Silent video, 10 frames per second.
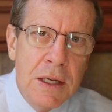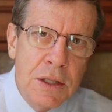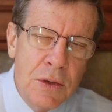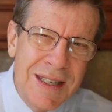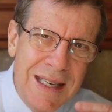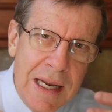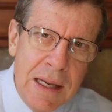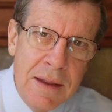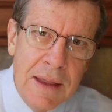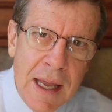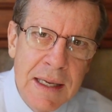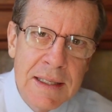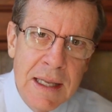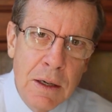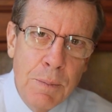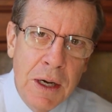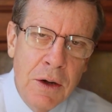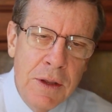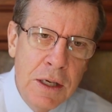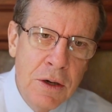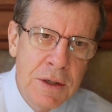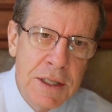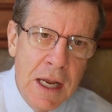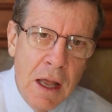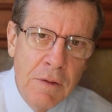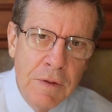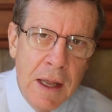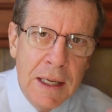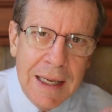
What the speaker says: So seeing things that are bigger than yourself,